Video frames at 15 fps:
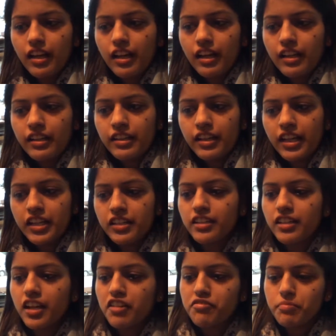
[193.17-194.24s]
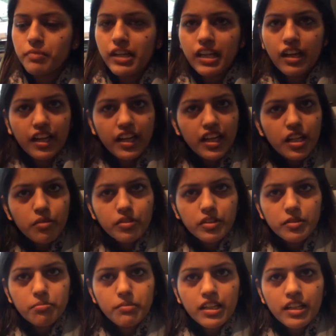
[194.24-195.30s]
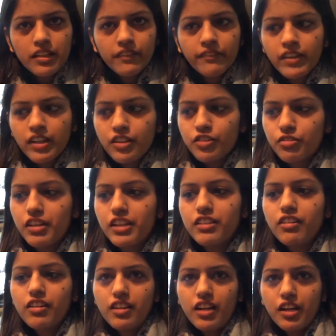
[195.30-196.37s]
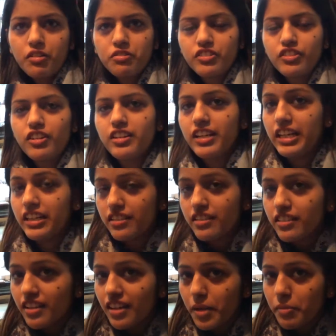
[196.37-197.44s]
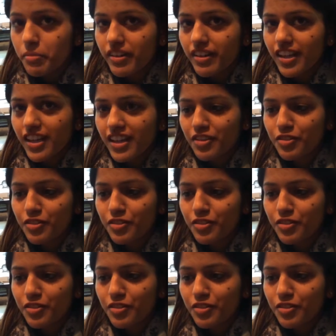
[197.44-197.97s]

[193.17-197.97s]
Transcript: and I didn't have my ID with me, so I thought I could not enter the library.